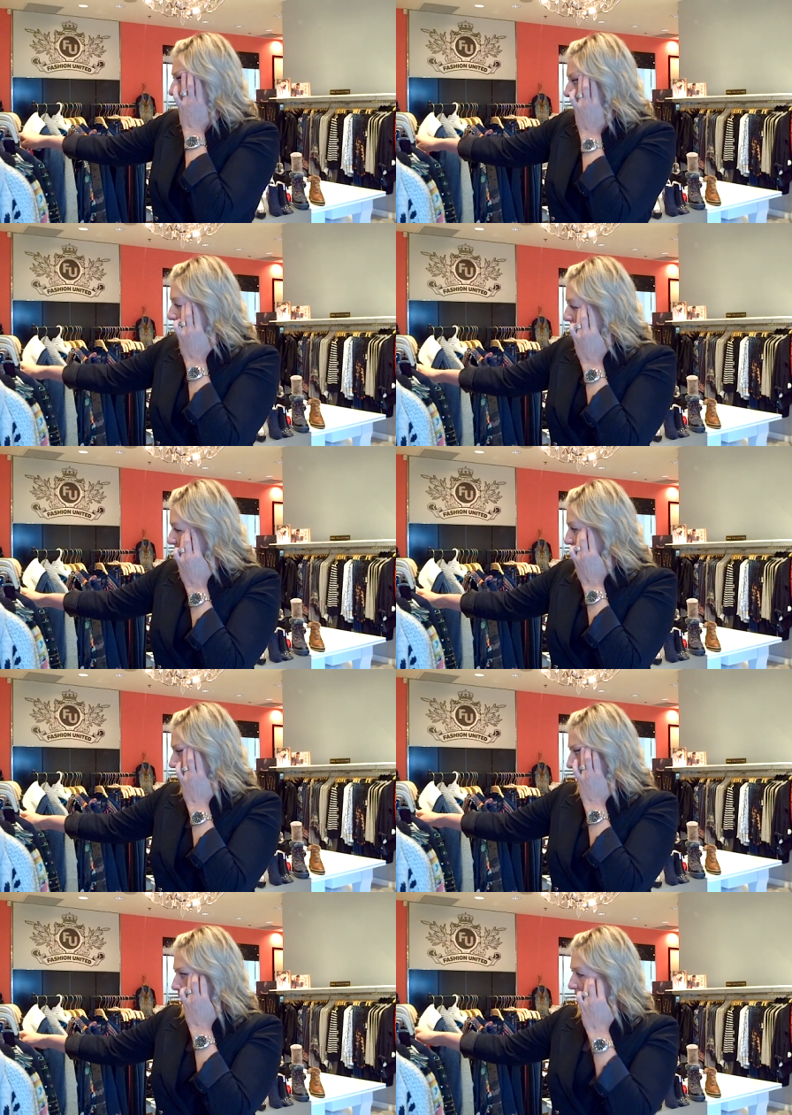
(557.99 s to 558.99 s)
uh,
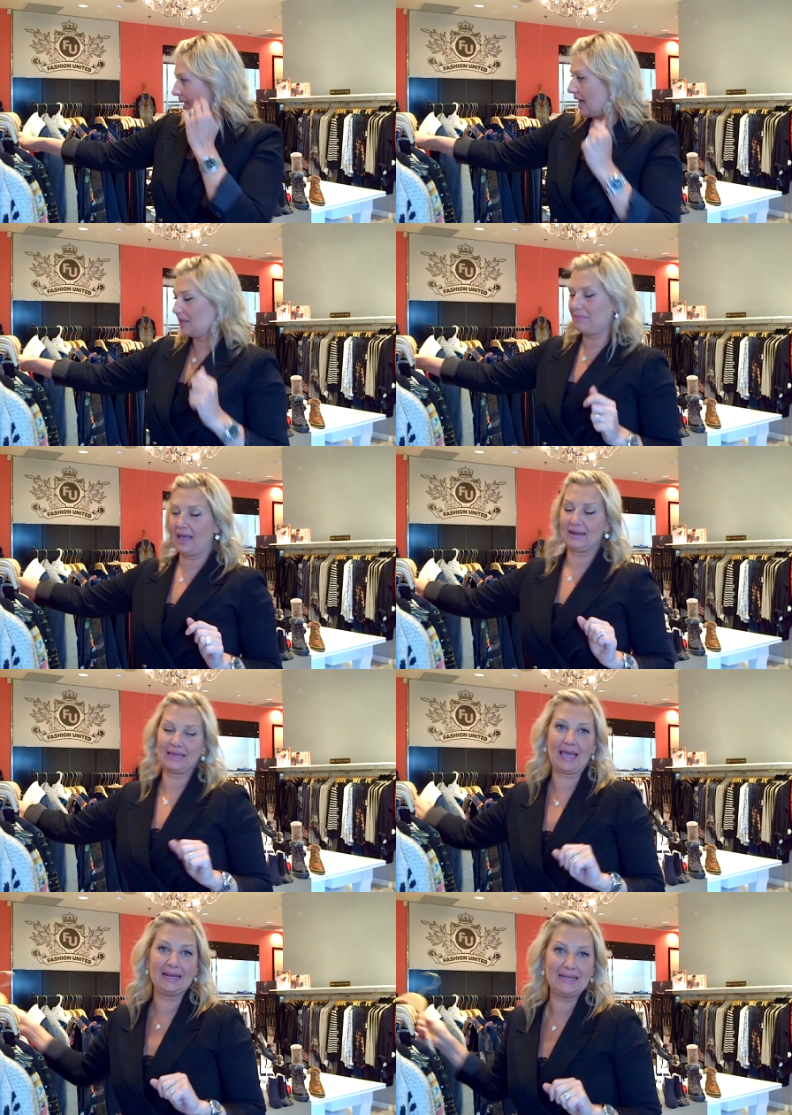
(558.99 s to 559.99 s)
so Caliban
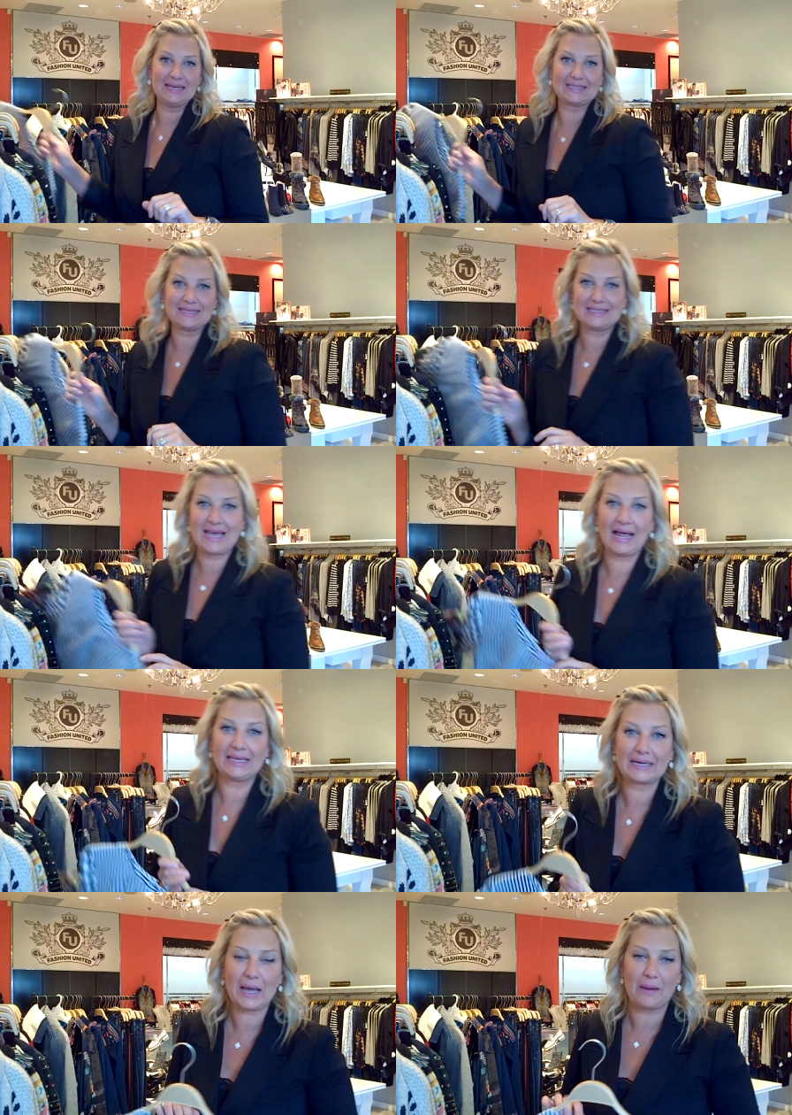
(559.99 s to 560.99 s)
again is an
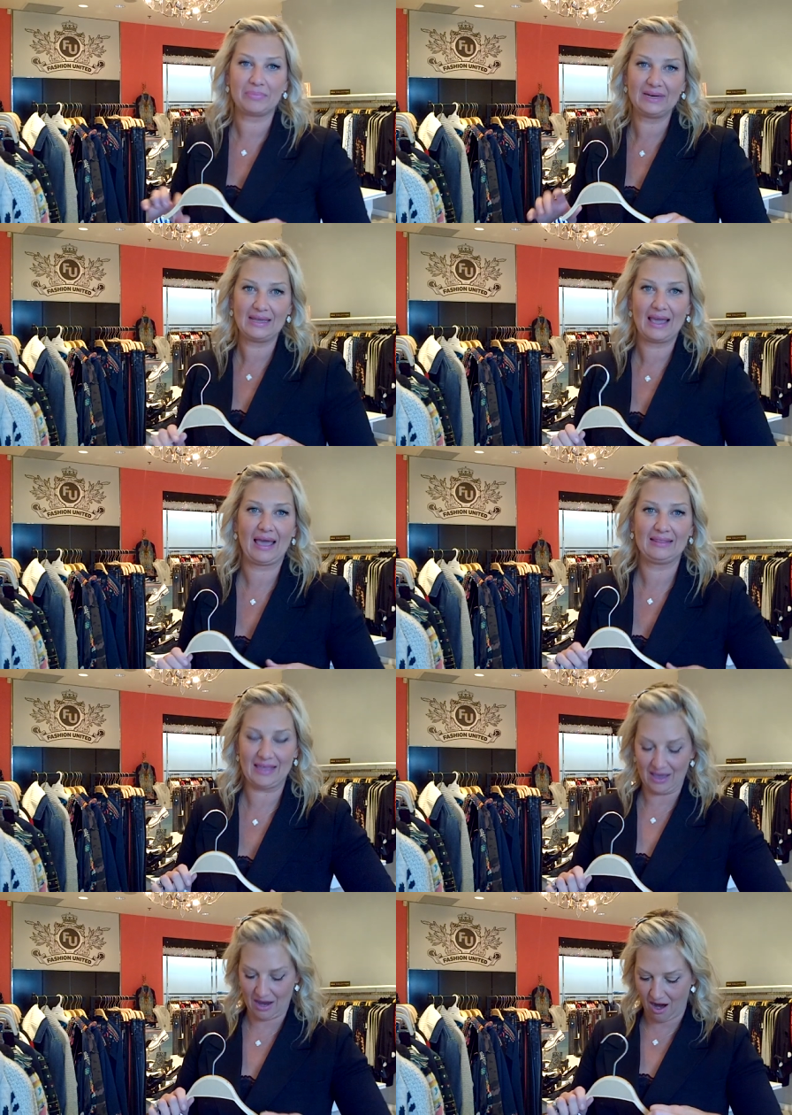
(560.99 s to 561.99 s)
Italian company, and
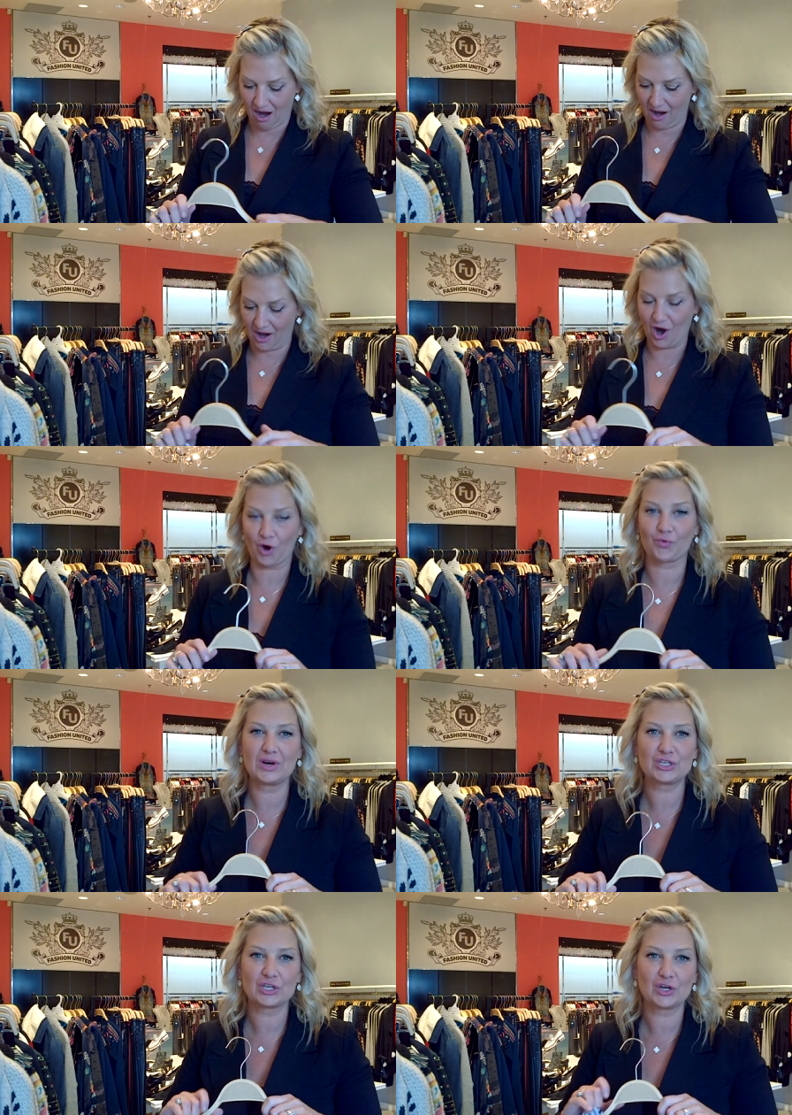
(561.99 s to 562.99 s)
they are
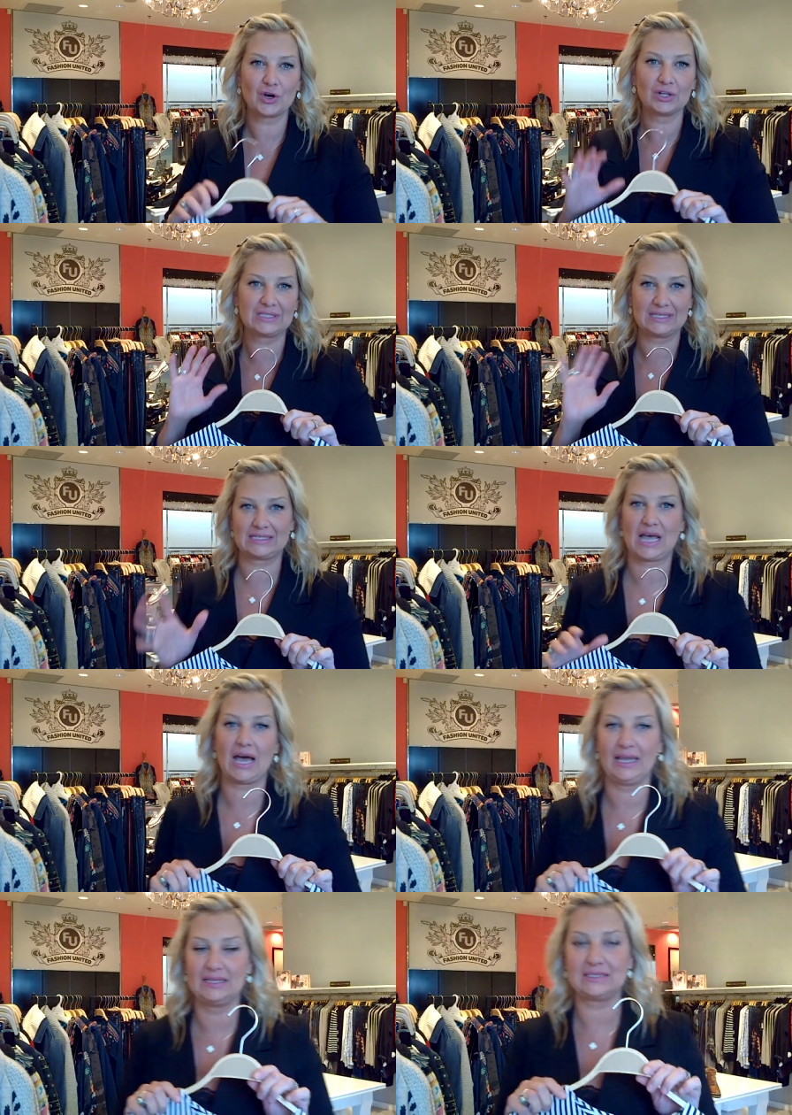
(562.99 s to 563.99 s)
original
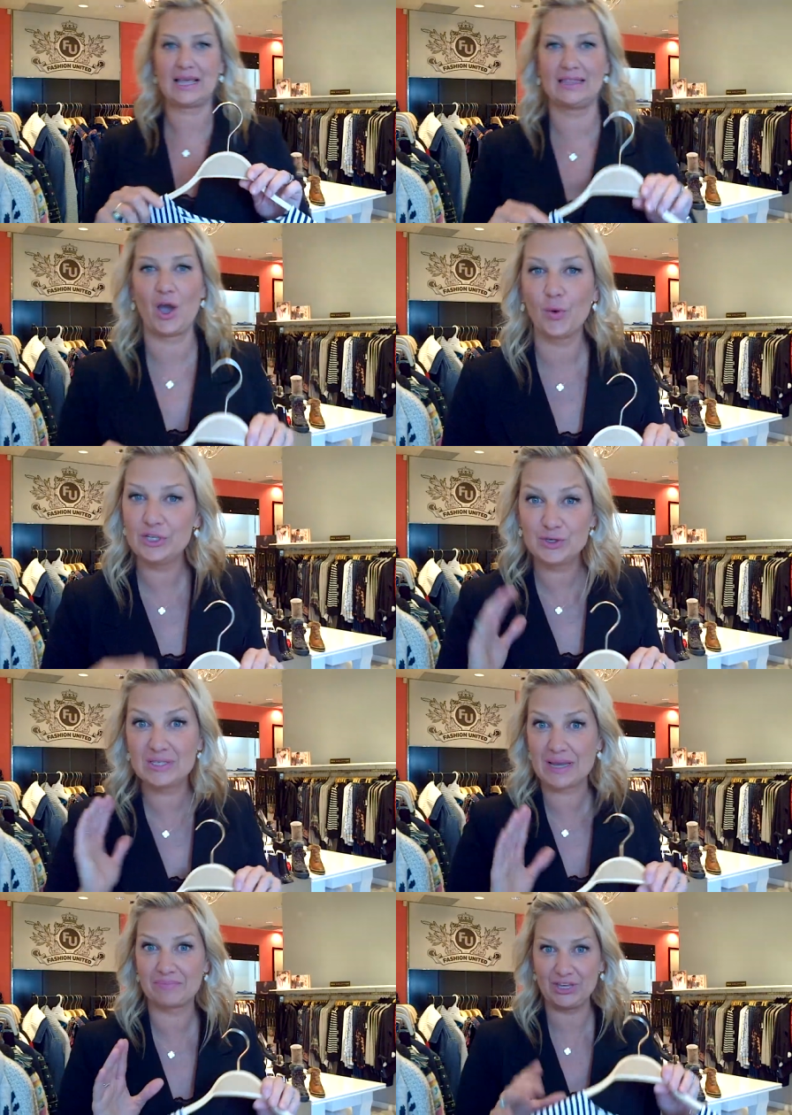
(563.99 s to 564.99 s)
designs, and they always do
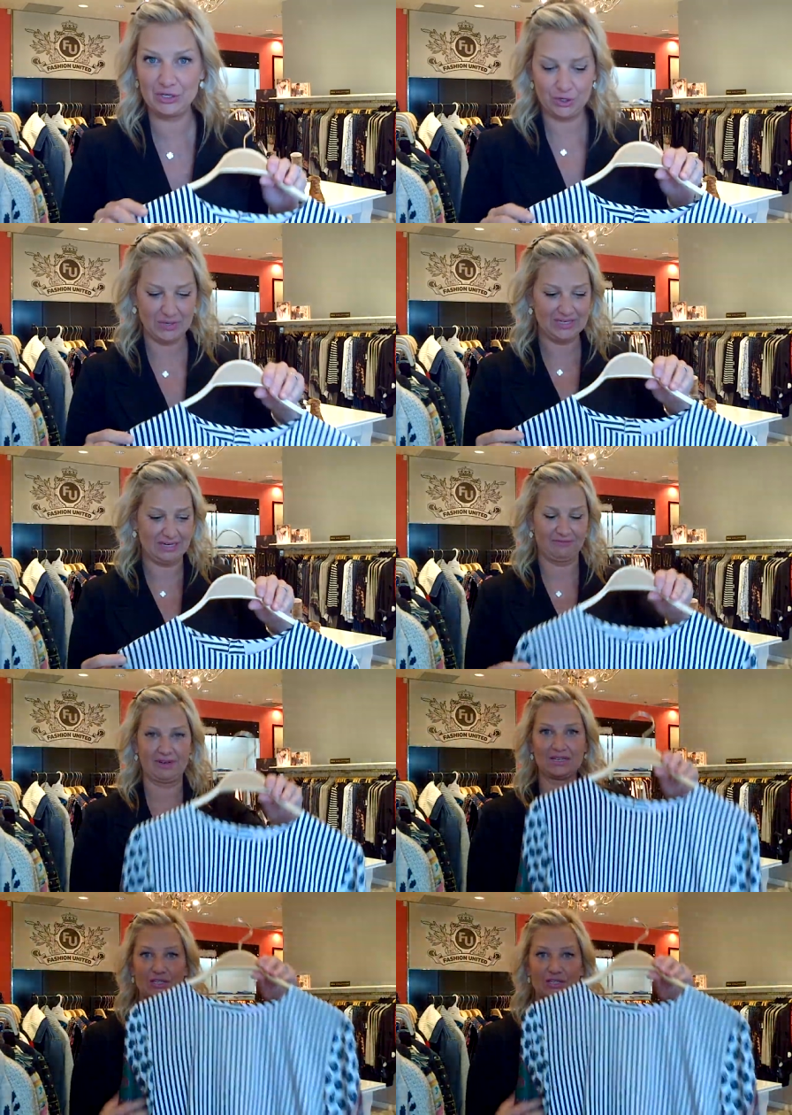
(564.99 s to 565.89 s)
something new and different.